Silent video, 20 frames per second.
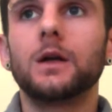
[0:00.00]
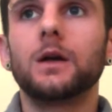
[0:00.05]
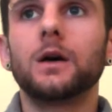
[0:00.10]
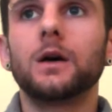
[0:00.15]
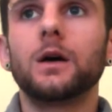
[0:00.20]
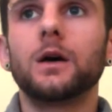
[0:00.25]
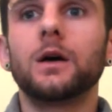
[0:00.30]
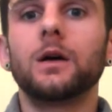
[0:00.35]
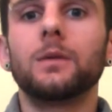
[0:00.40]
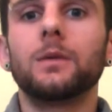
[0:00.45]

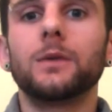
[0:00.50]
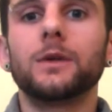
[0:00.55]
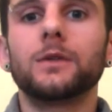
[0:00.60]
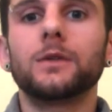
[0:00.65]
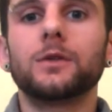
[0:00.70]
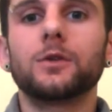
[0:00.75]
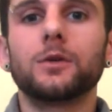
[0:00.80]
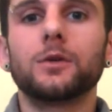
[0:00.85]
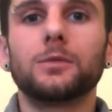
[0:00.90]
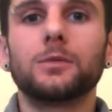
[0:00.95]
And
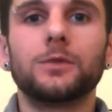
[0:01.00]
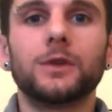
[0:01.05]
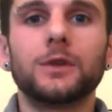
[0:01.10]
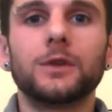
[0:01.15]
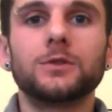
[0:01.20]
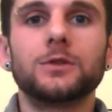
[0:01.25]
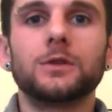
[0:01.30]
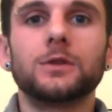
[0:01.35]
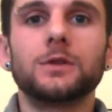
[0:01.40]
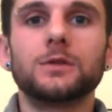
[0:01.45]
the urban
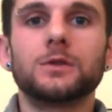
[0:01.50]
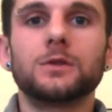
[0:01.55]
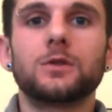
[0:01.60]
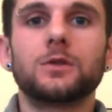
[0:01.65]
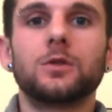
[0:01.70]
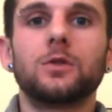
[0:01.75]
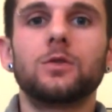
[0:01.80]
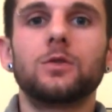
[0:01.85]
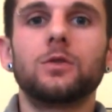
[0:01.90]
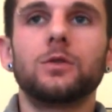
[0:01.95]
legend is
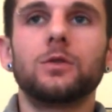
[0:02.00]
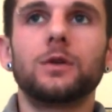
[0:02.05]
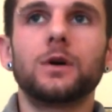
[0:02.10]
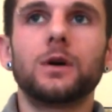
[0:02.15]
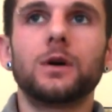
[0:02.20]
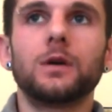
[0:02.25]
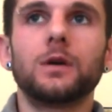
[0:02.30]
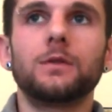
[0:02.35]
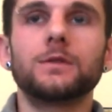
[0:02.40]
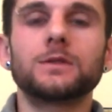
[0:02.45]
called
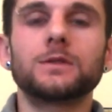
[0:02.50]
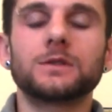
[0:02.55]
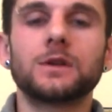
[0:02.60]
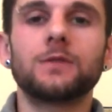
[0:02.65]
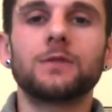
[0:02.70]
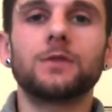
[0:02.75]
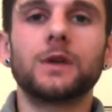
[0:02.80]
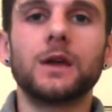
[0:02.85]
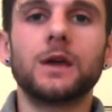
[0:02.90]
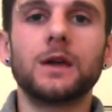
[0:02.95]
the
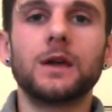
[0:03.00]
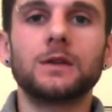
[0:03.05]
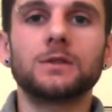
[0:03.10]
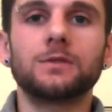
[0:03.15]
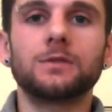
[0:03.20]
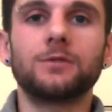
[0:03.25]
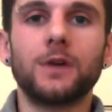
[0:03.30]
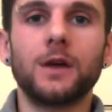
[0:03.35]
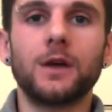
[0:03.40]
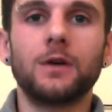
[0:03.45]
Seven Gates
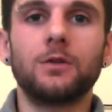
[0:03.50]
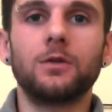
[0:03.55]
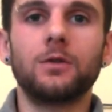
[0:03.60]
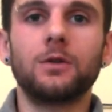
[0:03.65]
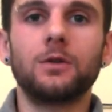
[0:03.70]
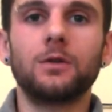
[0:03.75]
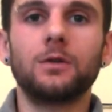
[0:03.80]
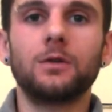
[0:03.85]
of Hell,